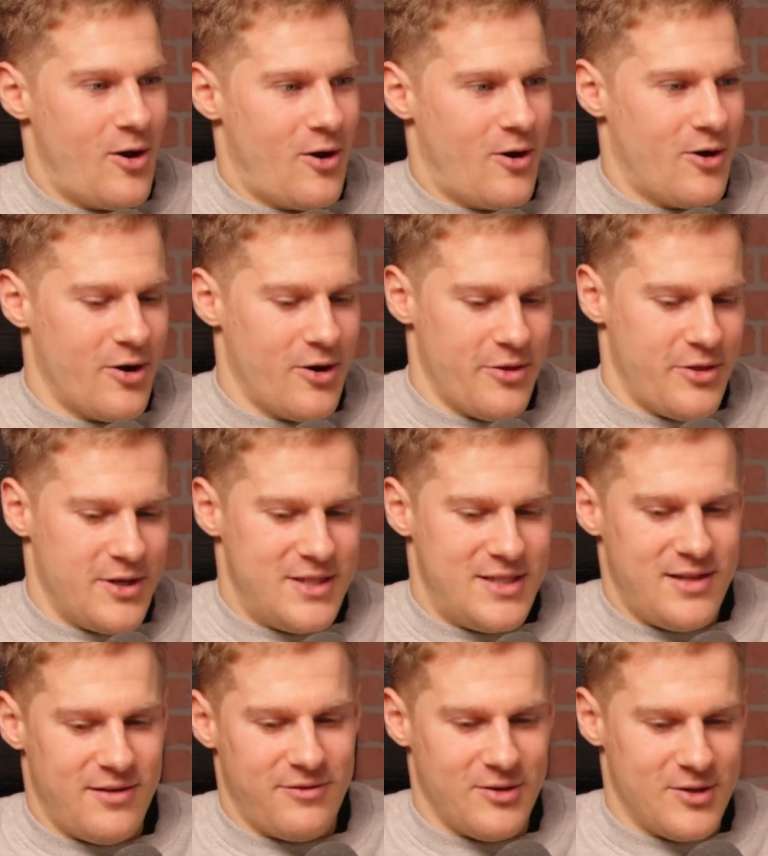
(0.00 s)
are the
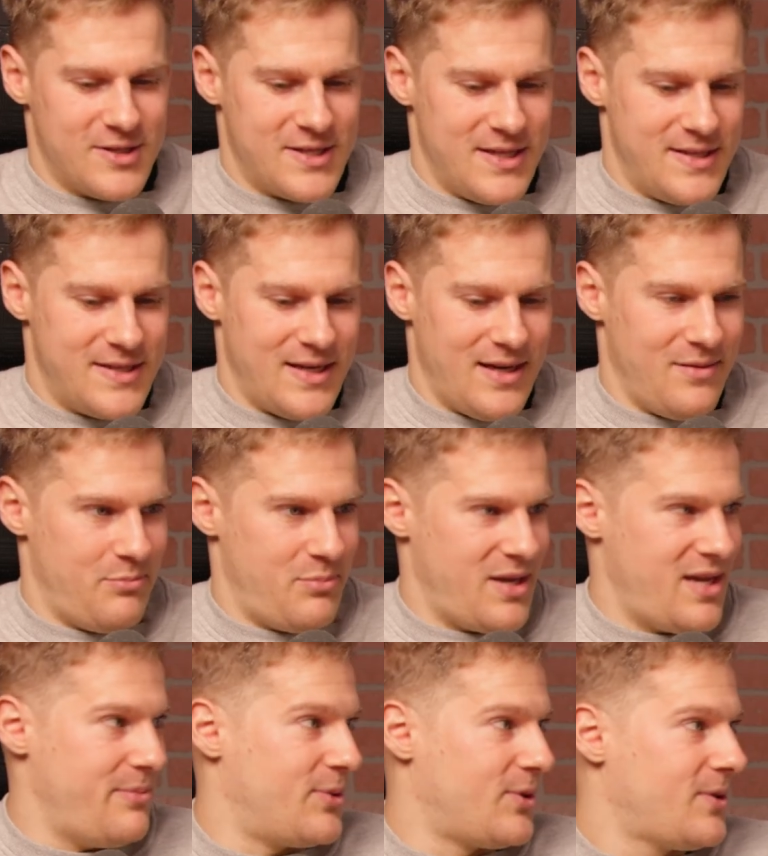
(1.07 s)
differences in
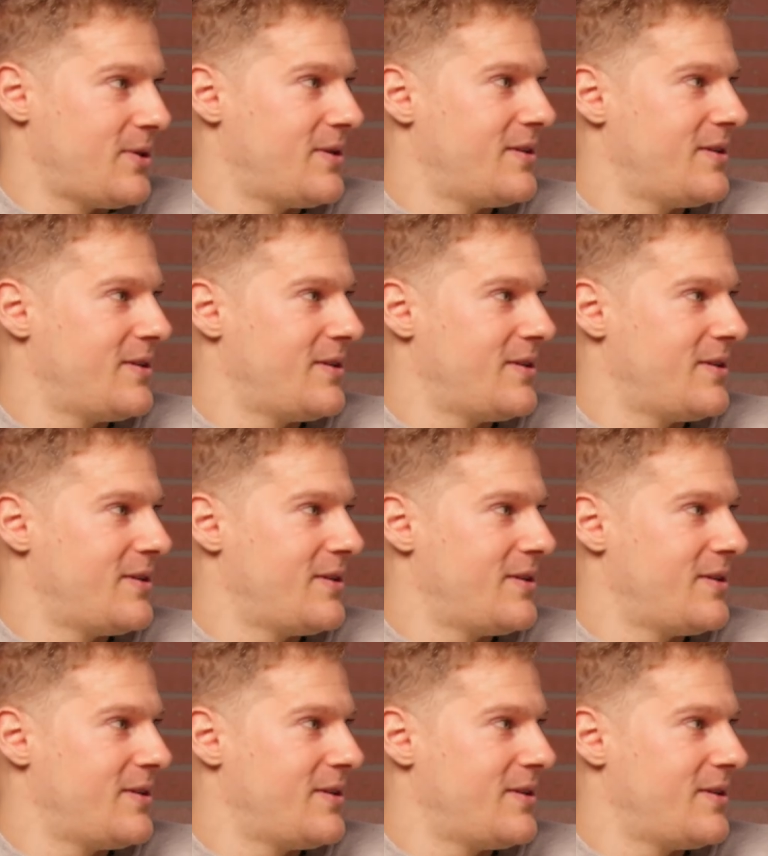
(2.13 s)
people.